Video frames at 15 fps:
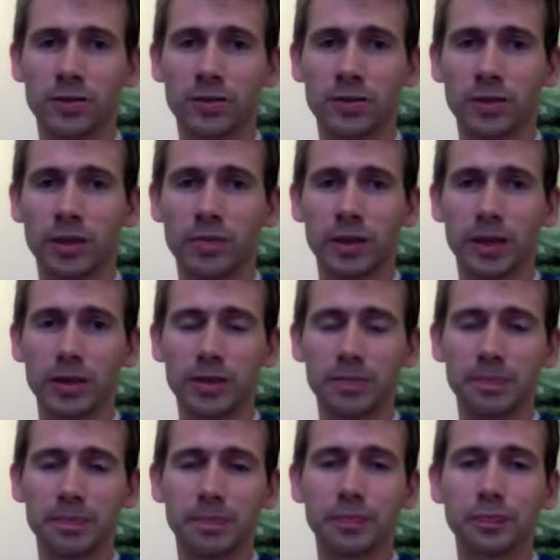read about it.
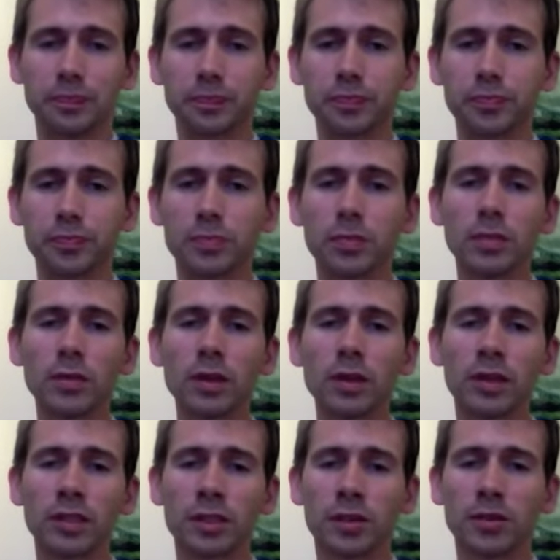
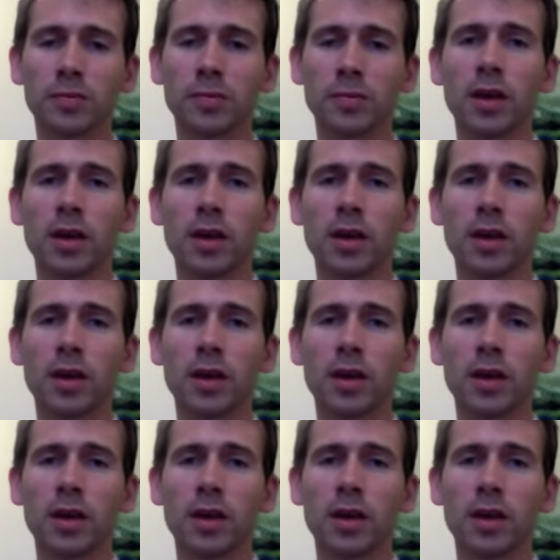So